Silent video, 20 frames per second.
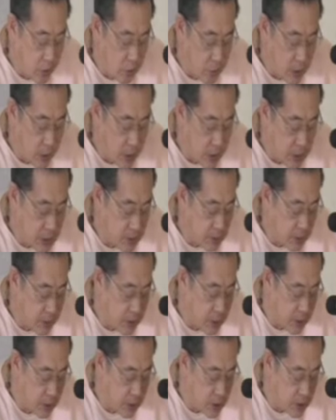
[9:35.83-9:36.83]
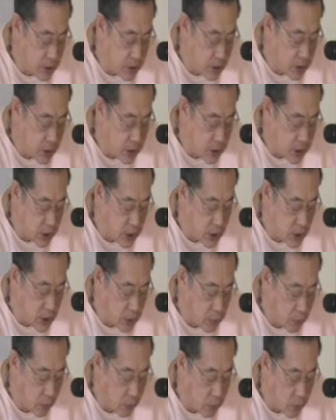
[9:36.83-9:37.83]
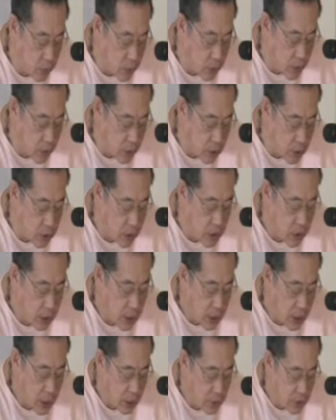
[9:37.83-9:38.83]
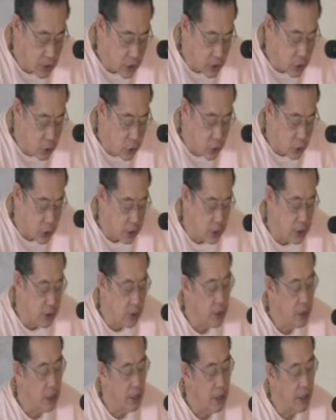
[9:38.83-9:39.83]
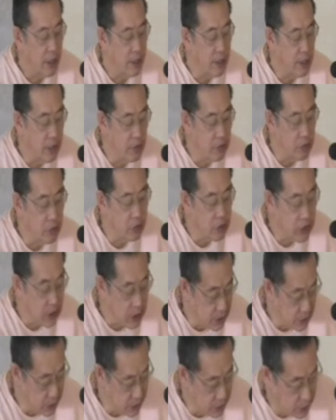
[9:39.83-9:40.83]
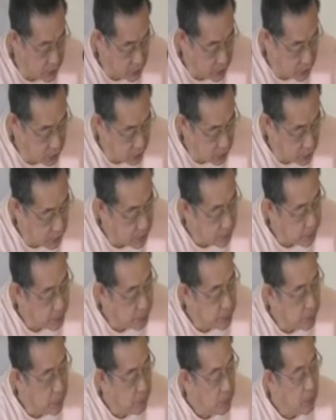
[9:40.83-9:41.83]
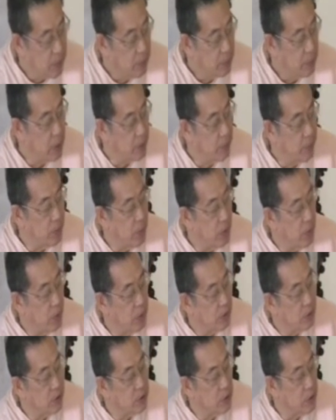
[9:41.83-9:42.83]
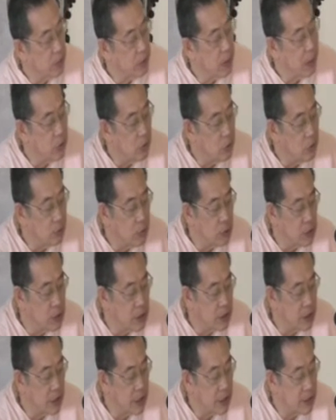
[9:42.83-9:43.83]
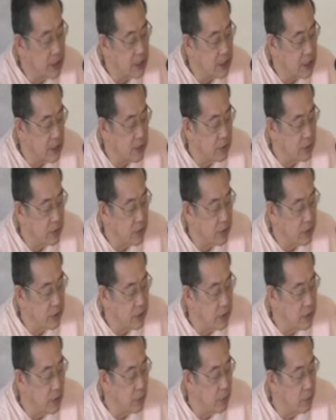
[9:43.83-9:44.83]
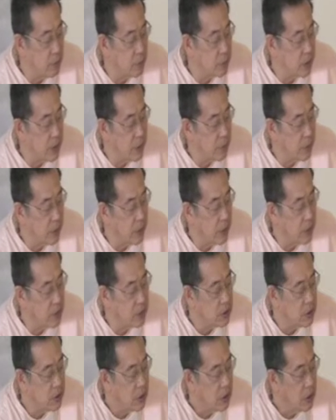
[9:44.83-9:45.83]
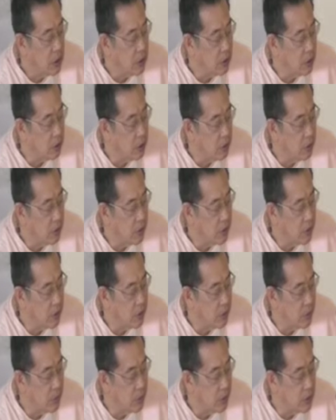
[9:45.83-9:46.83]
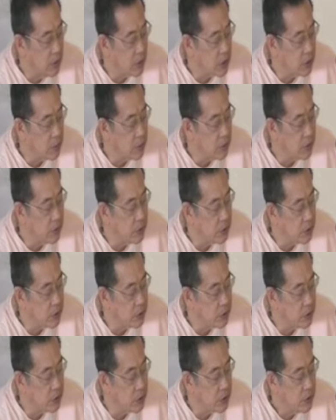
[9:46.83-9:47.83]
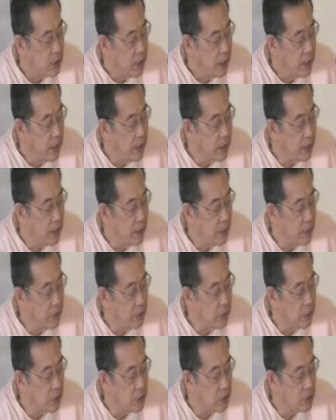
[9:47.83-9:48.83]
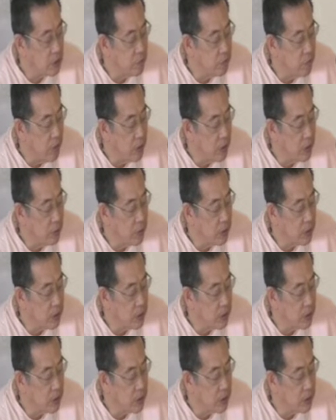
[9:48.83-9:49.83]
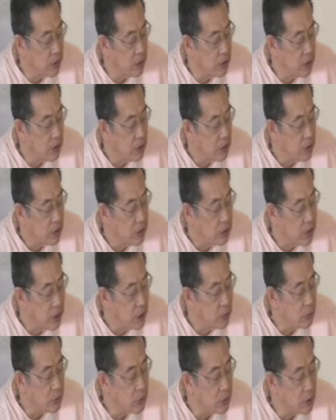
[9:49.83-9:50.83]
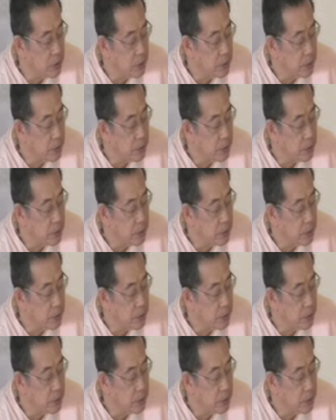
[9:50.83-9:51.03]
one experiences the just rewards of his good and evil deeds. Purport, the term anu bhunkte is significant here. Bhunkte means living being experiences, and anu means following or in sequence.